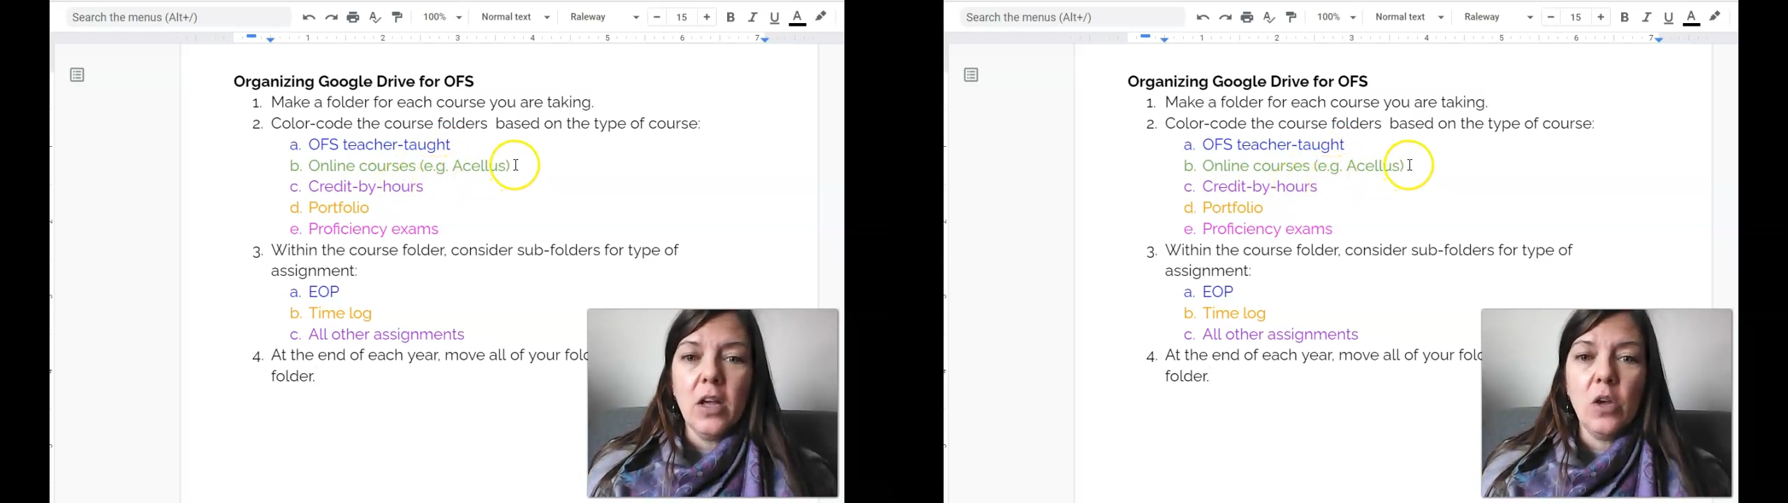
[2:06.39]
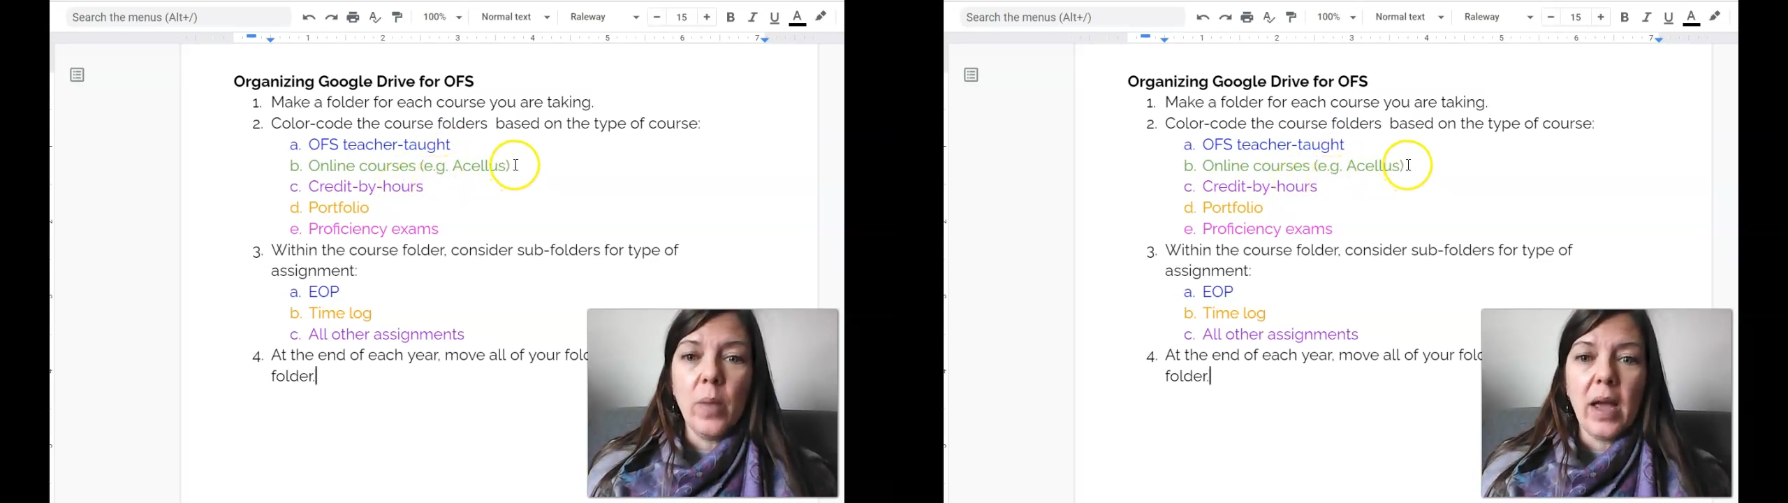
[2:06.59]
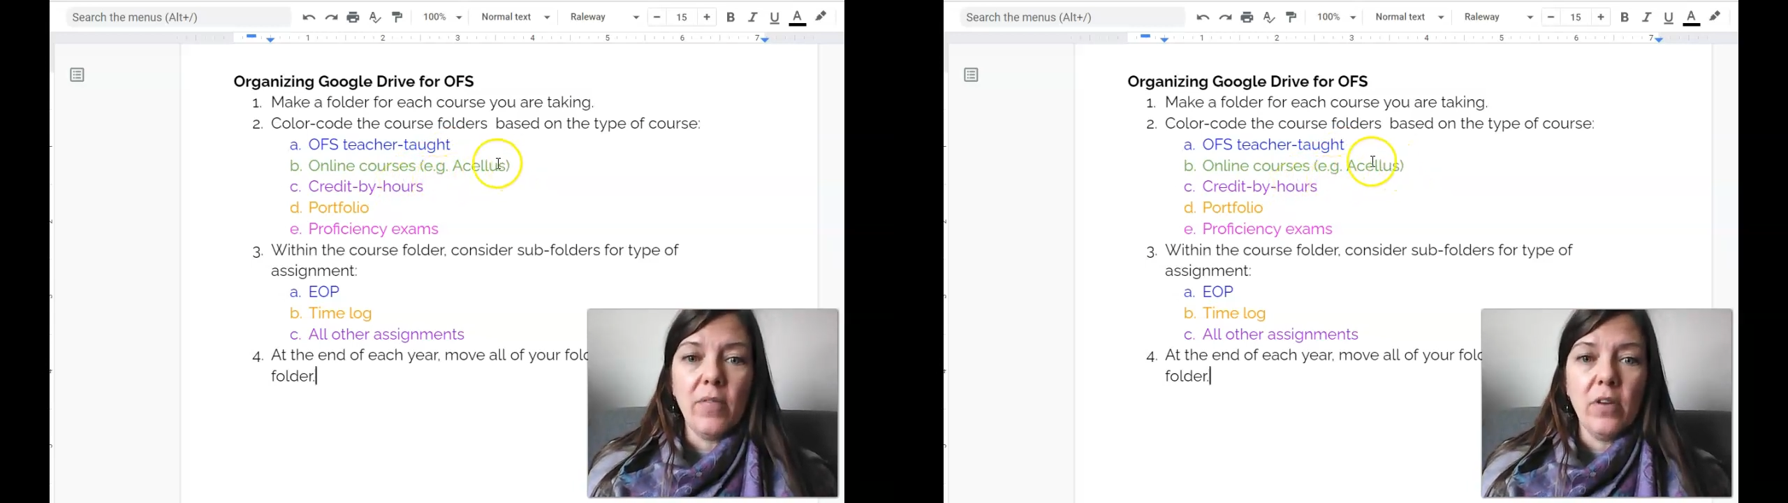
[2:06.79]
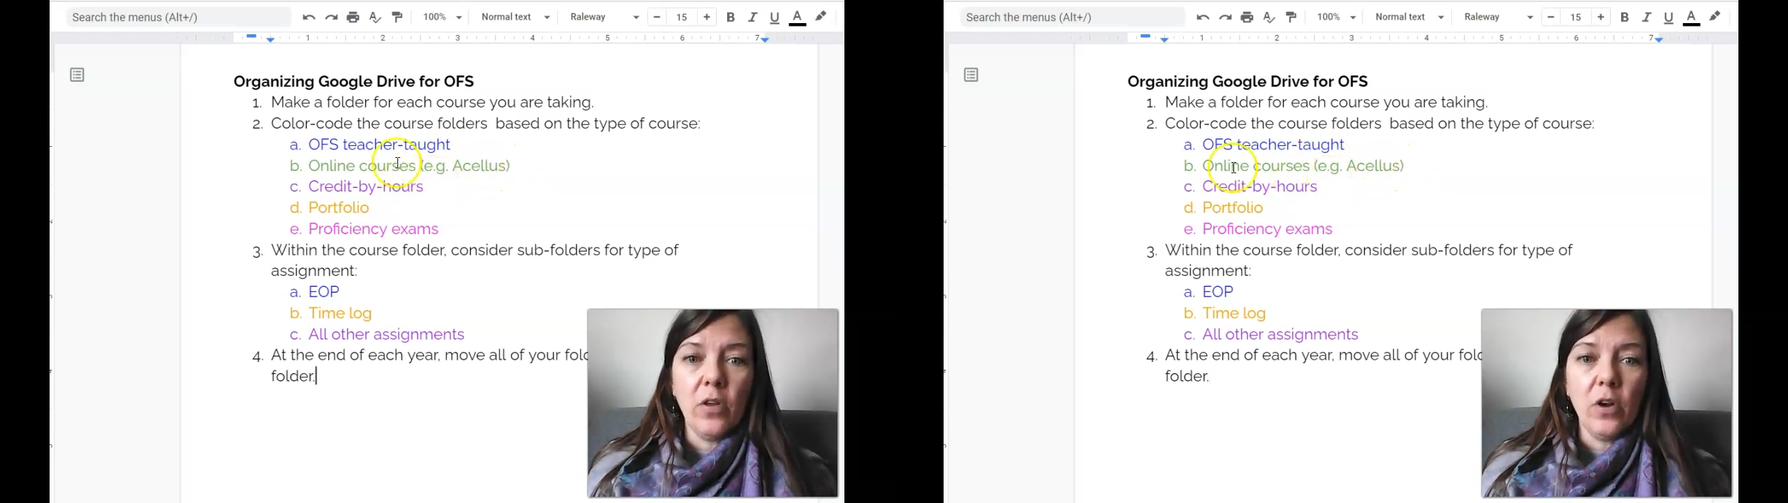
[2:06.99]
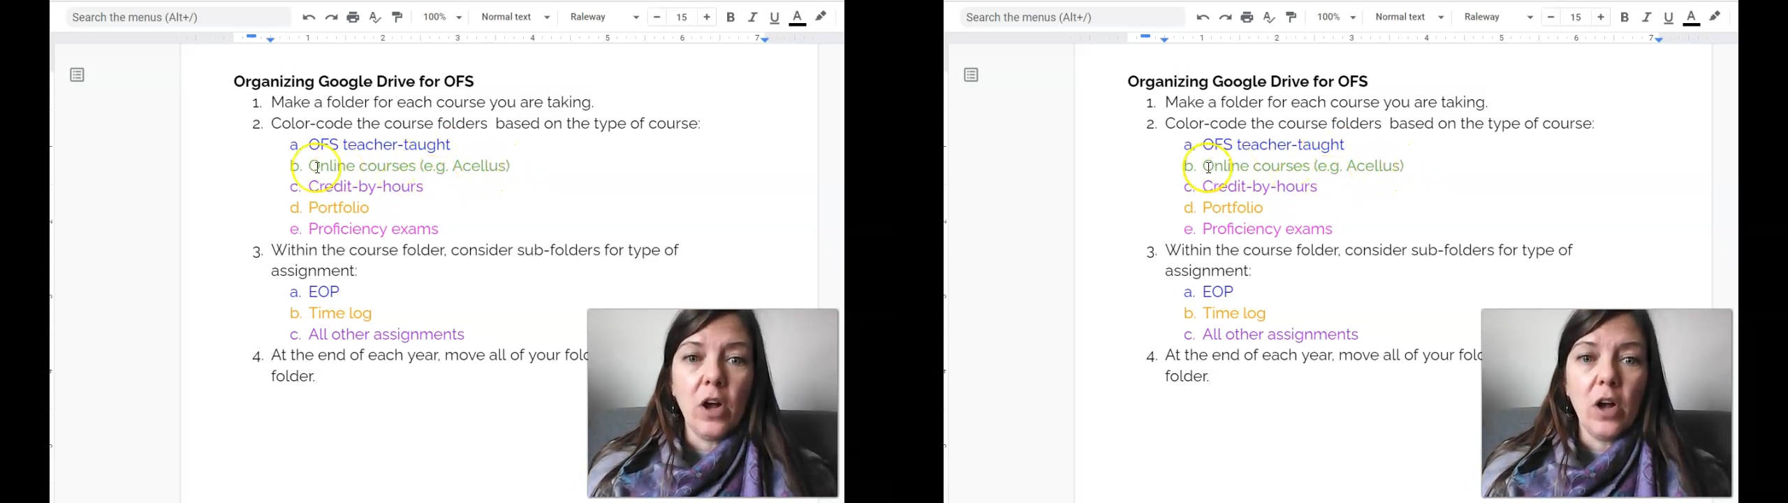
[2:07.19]
You might have
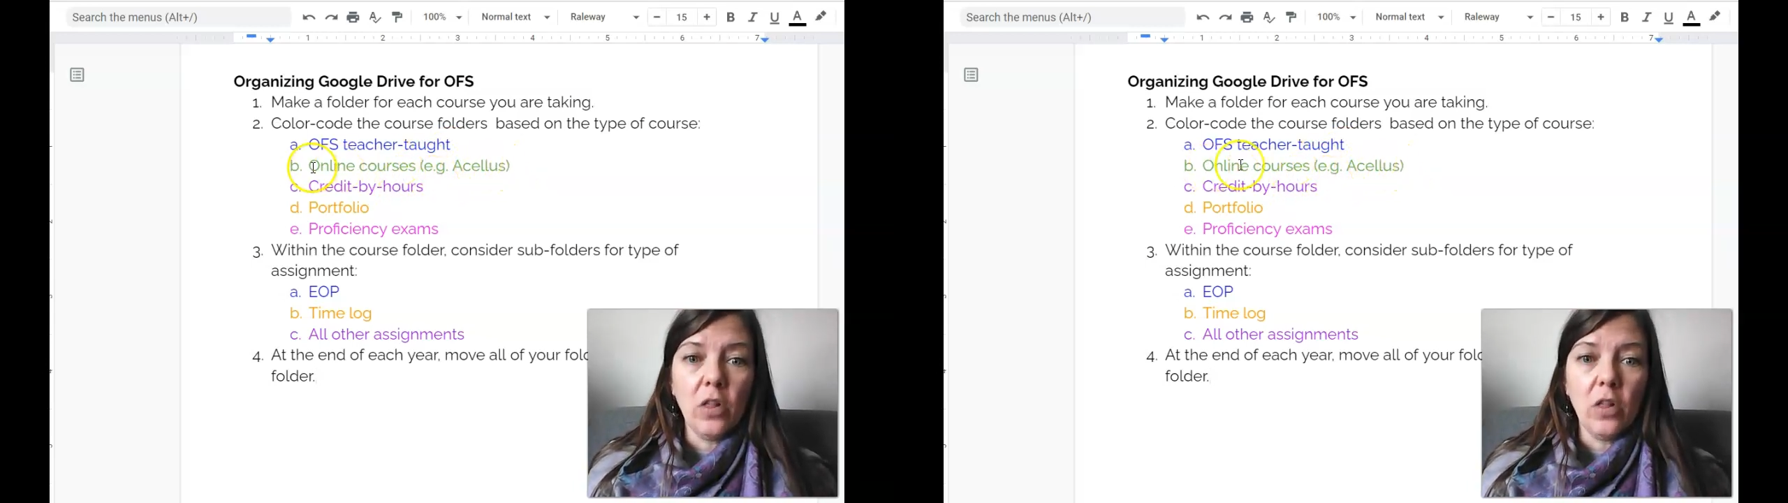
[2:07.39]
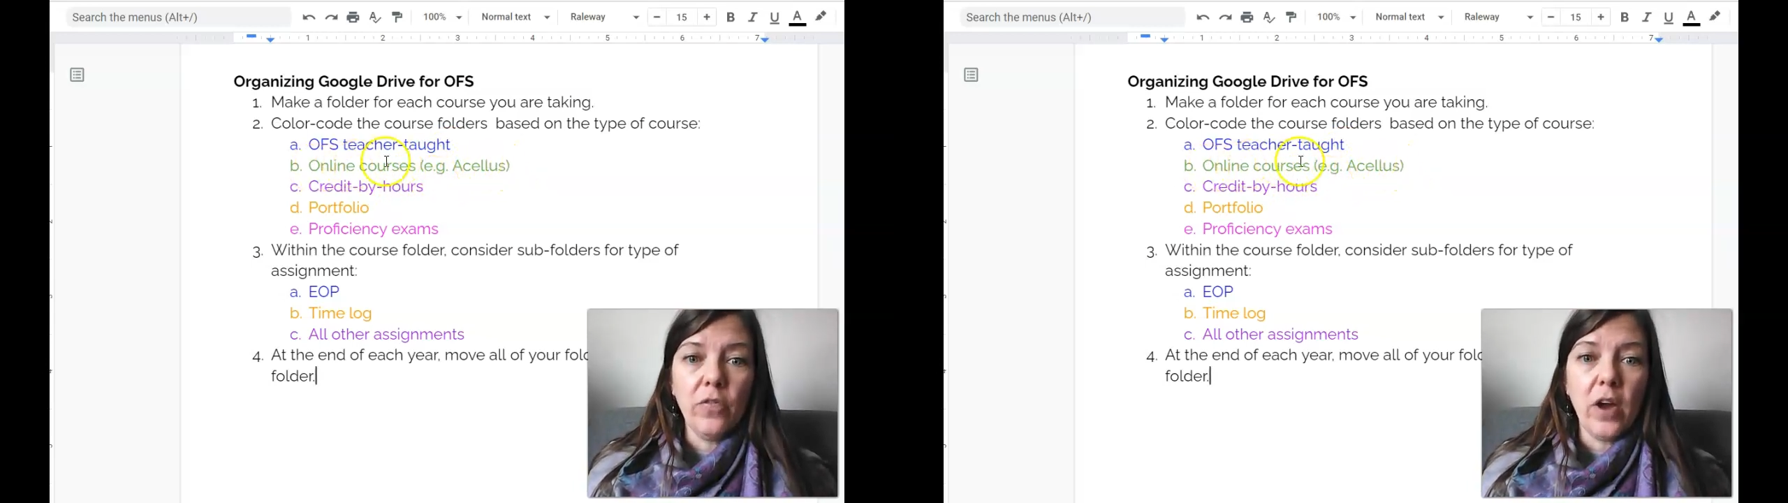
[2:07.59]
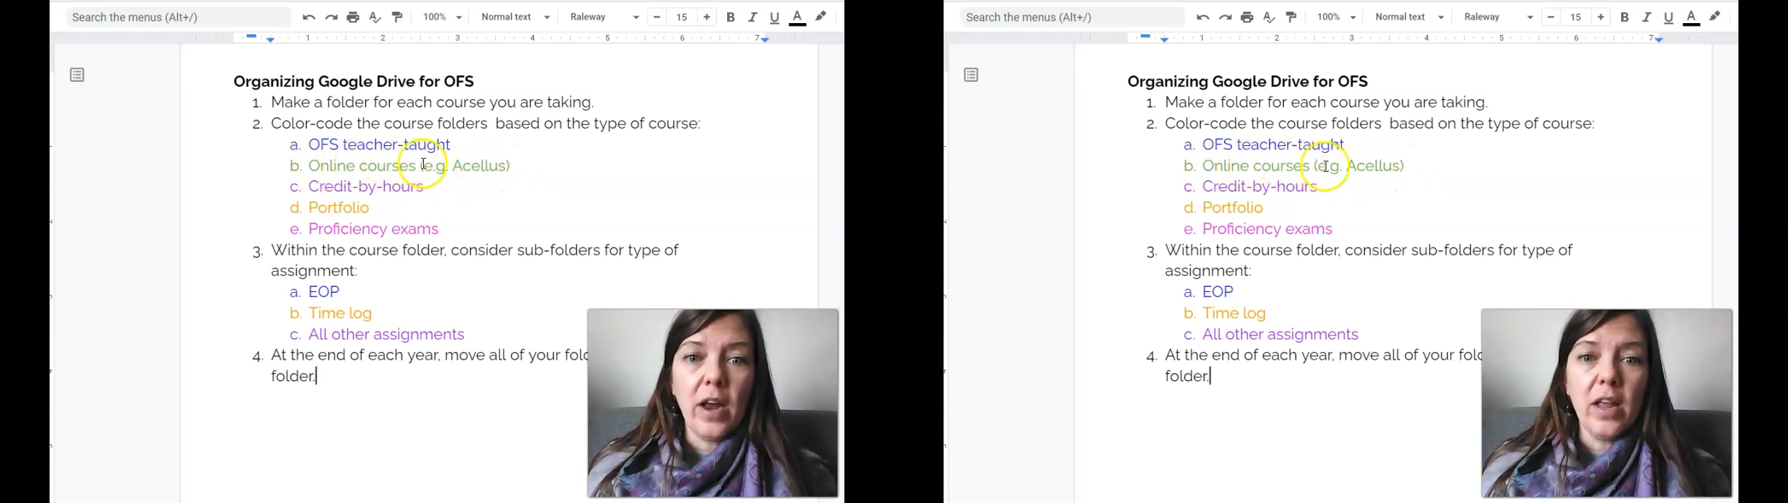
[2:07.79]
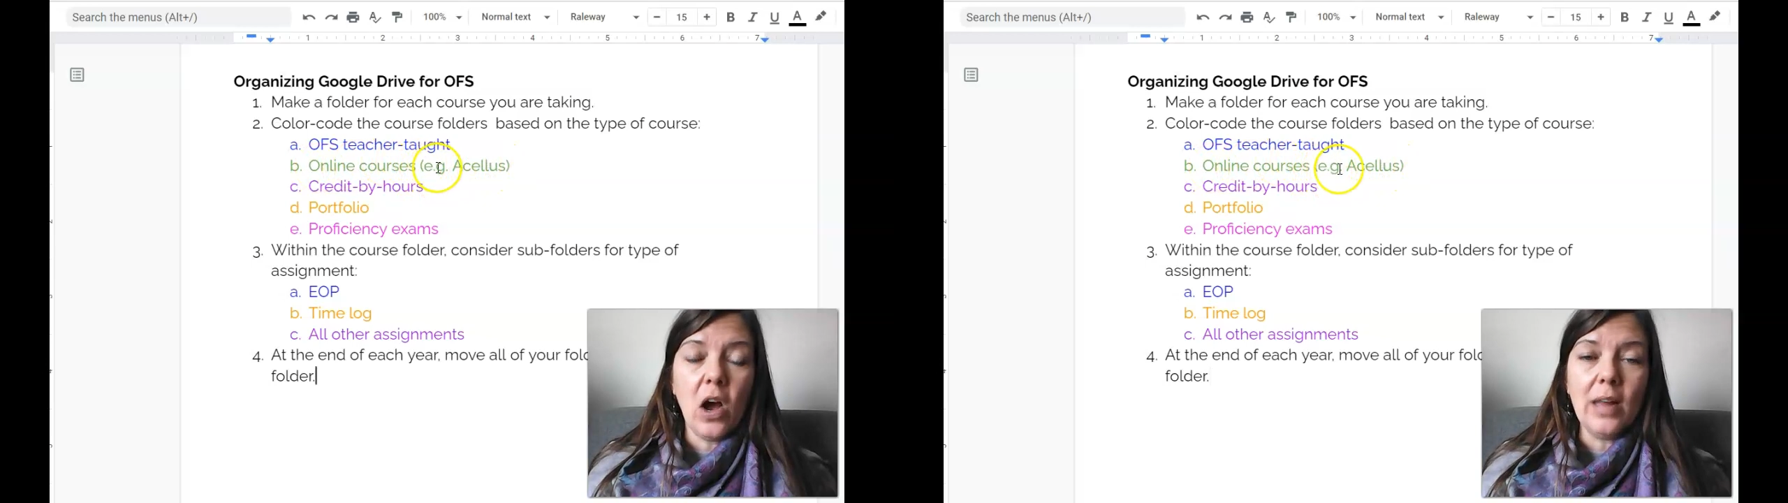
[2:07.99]
another color for any